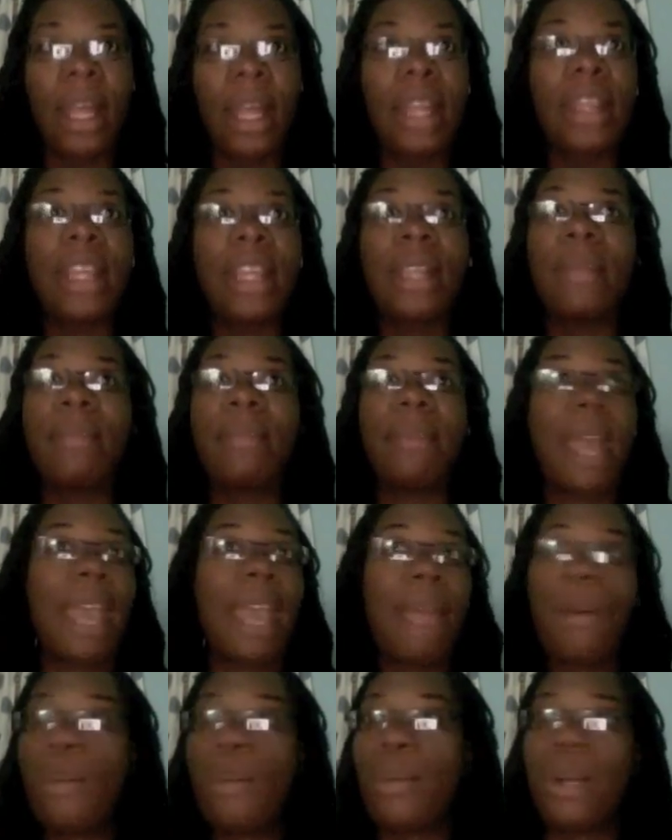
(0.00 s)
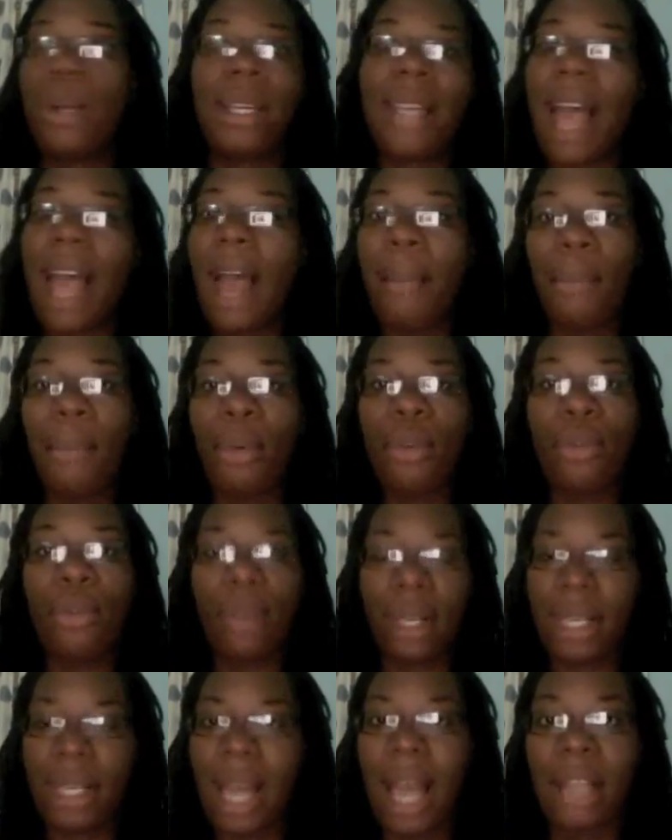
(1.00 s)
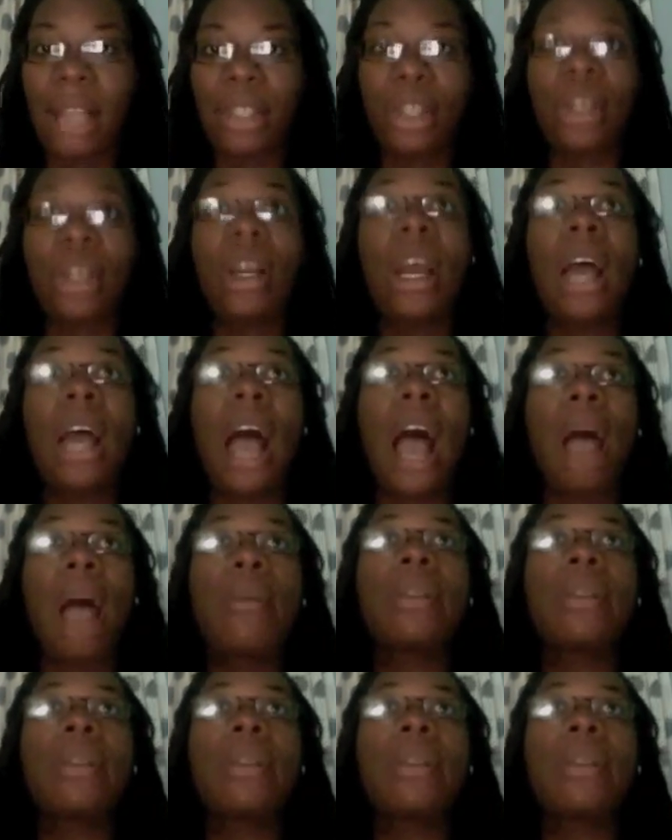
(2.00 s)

the baby would not move for the doctor. We